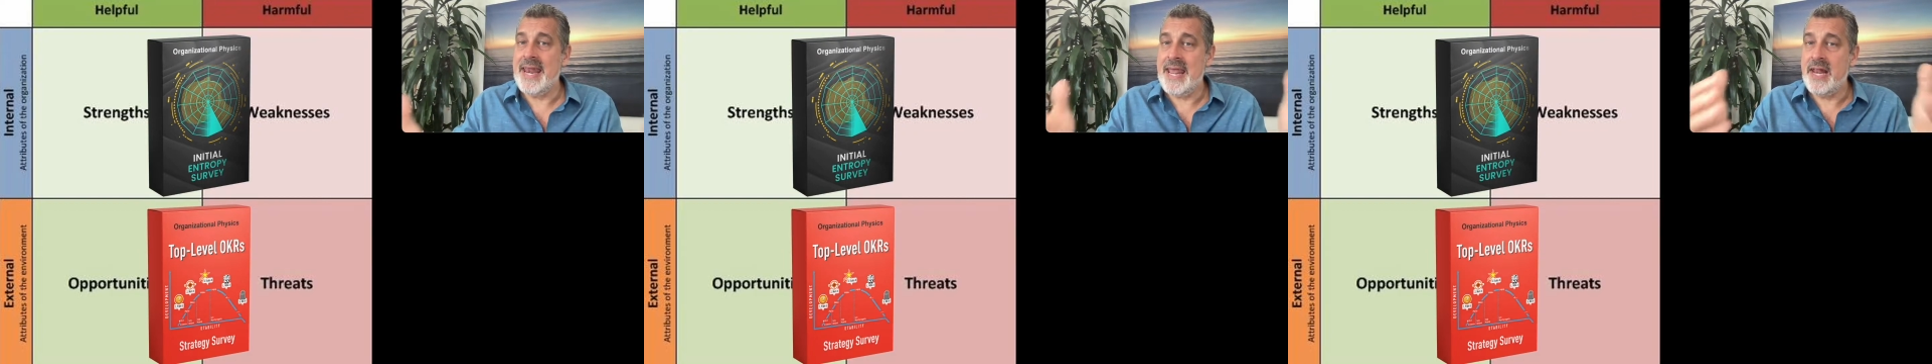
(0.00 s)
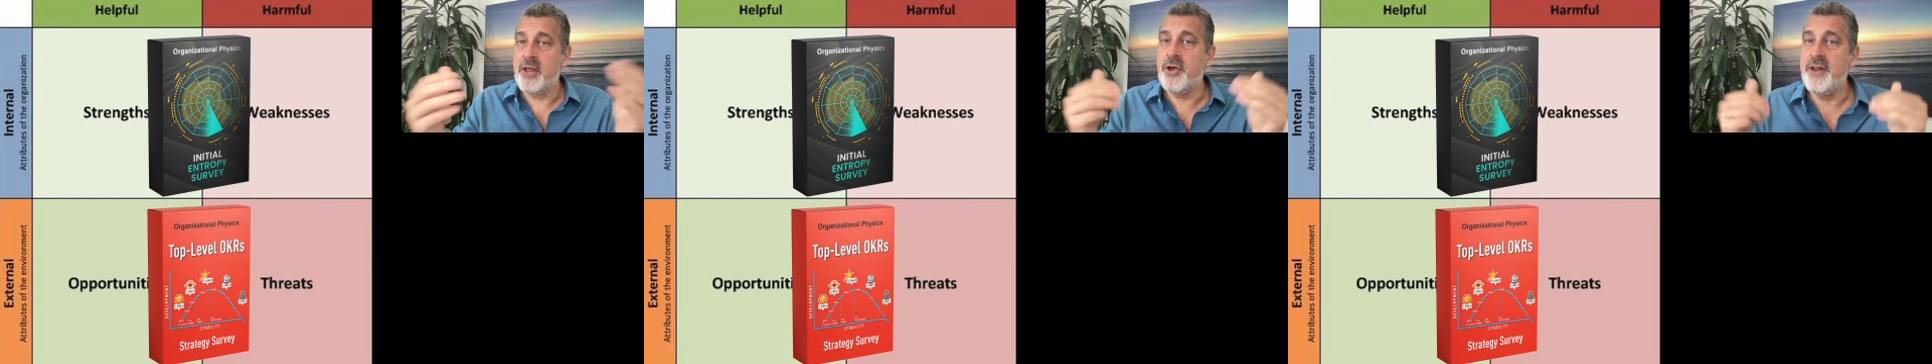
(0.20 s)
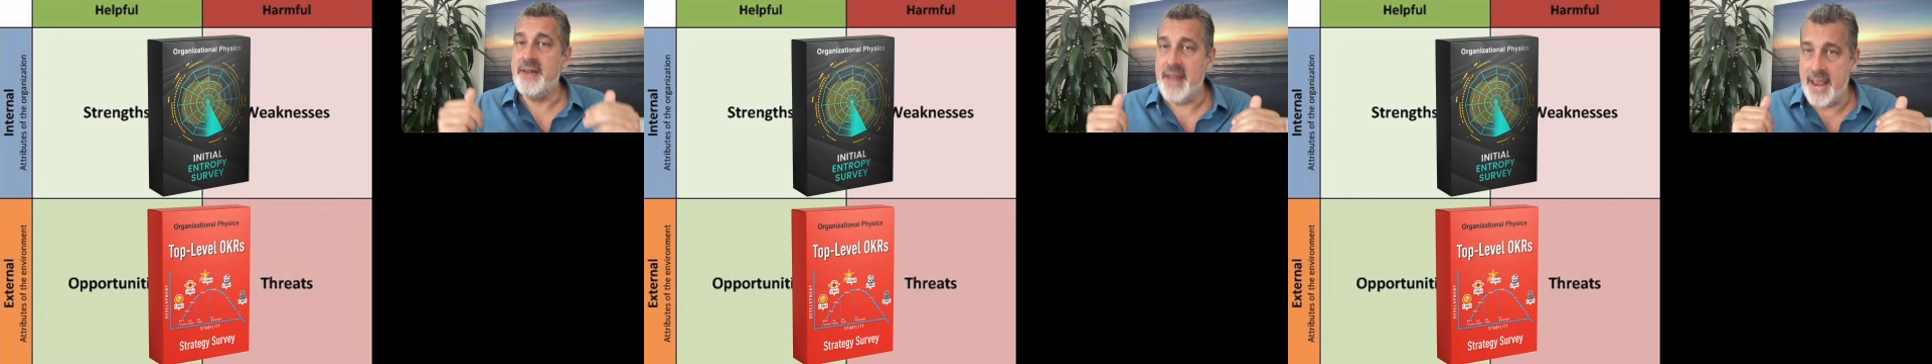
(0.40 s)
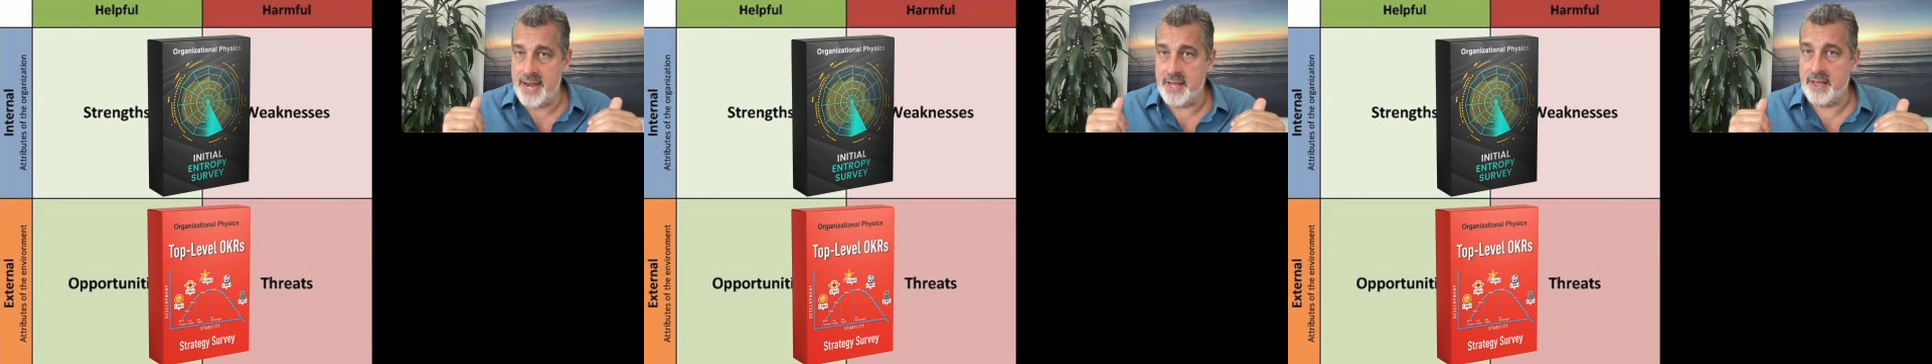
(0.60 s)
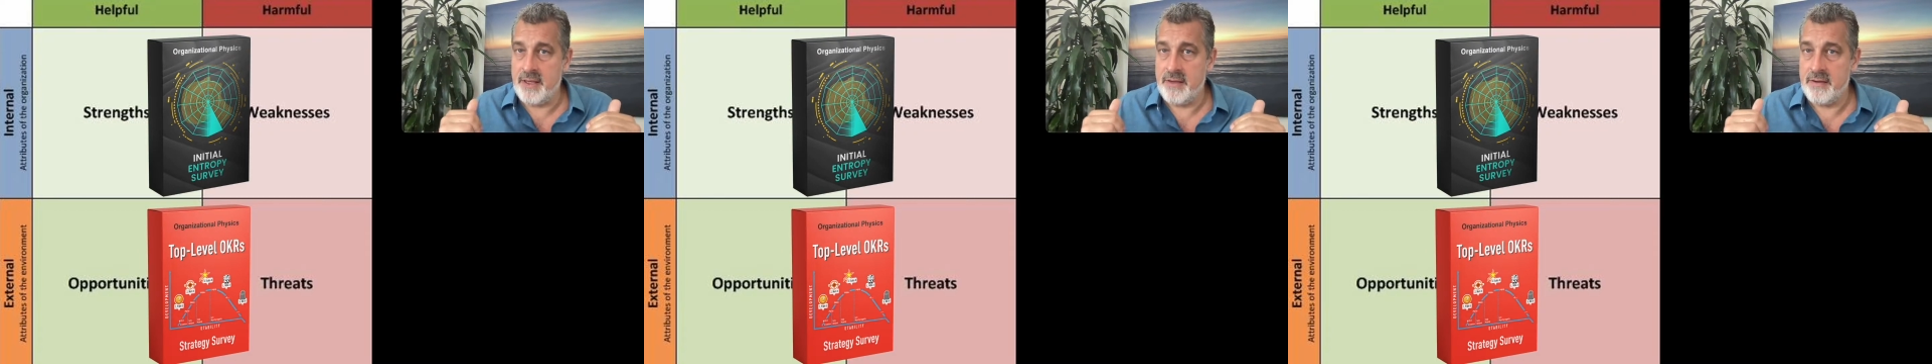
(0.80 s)
in good
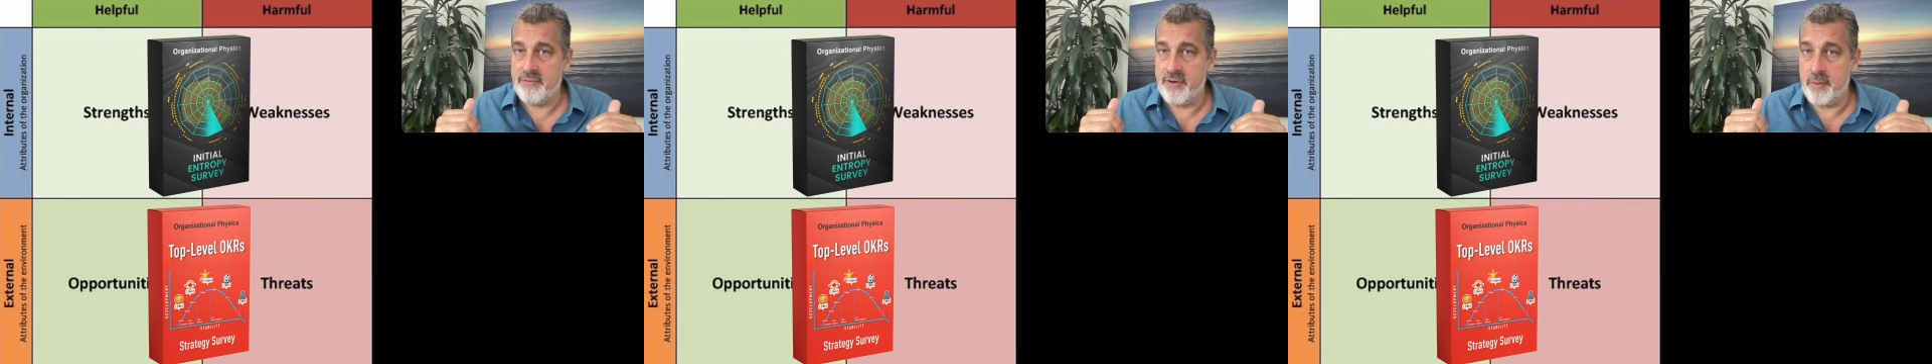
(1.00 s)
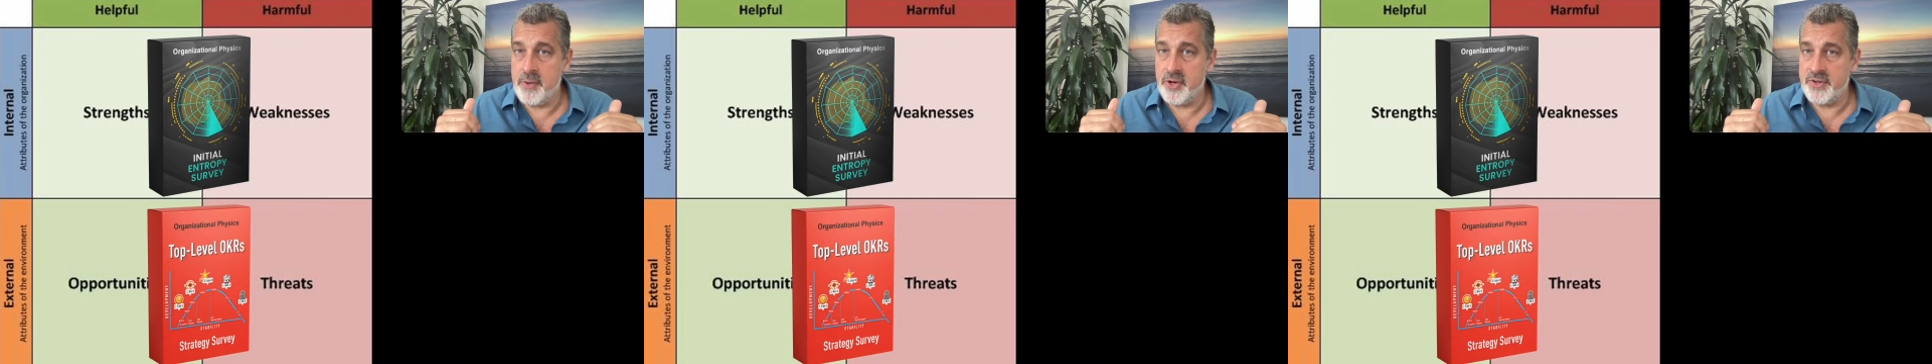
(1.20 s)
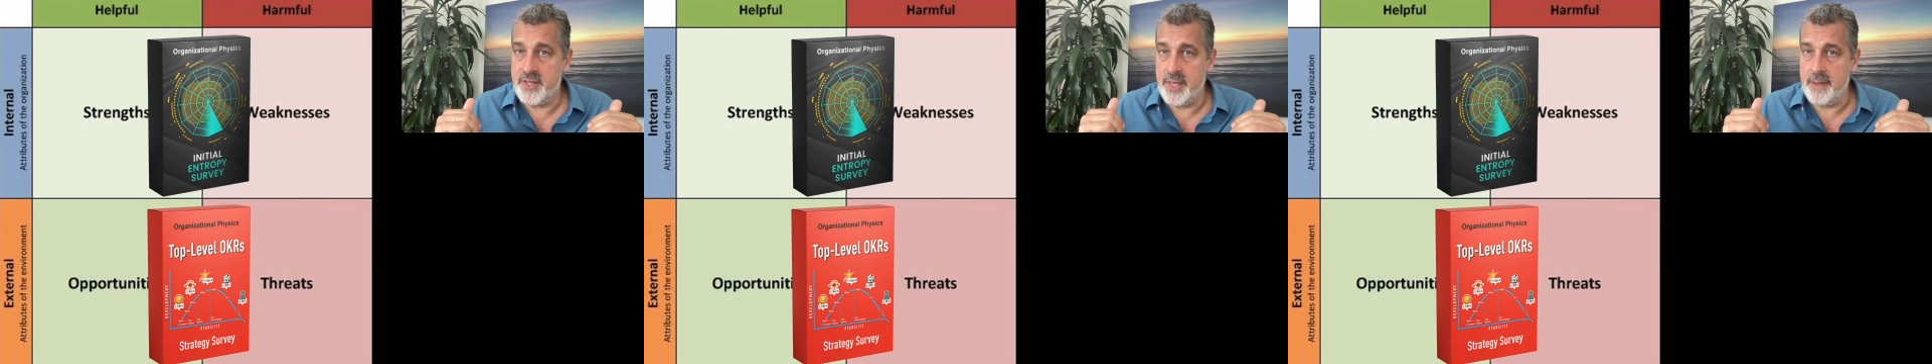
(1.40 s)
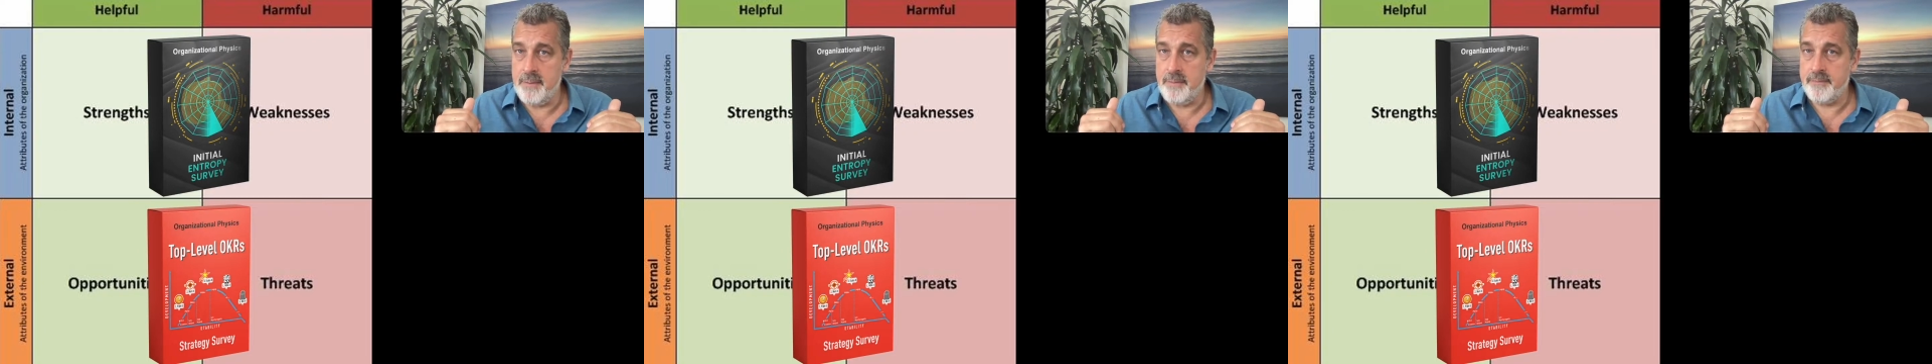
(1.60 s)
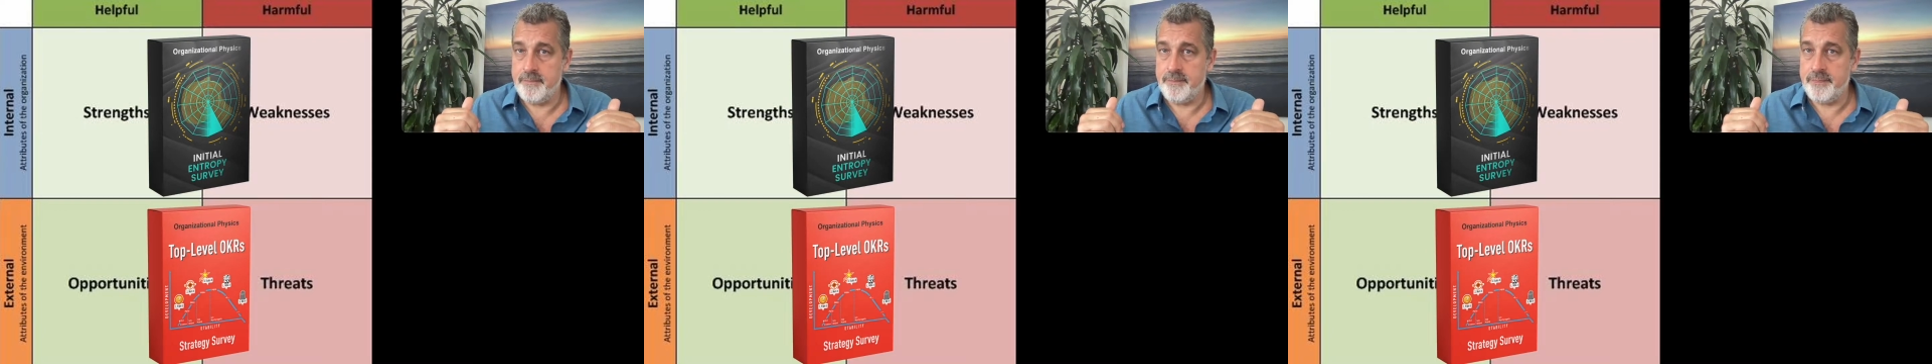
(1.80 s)
data from your team,